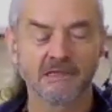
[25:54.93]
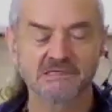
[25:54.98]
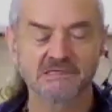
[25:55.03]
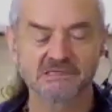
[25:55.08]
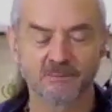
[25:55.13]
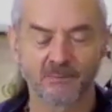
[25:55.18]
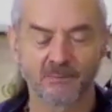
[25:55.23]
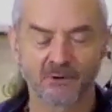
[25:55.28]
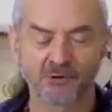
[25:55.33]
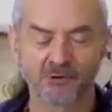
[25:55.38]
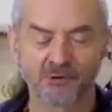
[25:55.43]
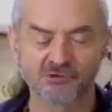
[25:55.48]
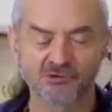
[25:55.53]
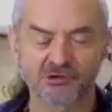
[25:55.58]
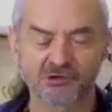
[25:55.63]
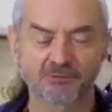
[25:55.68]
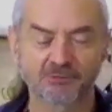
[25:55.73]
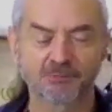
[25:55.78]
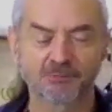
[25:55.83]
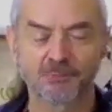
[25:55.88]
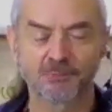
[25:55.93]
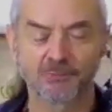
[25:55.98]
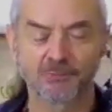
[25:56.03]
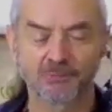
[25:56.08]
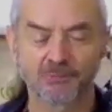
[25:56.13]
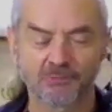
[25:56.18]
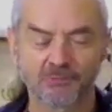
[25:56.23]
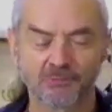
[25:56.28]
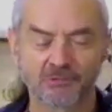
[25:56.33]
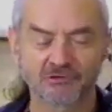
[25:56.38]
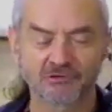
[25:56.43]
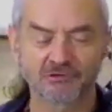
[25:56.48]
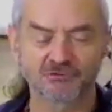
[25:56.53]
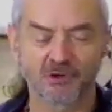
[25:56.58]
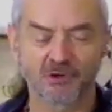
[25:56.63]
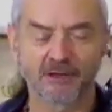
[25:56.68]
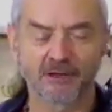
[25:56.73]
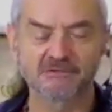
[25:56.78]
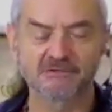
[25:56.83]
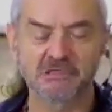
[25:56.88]
It's the motor that
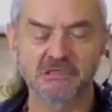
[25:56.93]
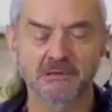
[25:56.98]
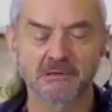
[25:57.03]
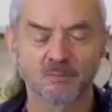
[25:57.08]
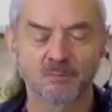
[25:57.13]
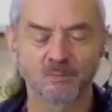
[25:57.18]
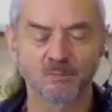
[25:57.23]
drives it.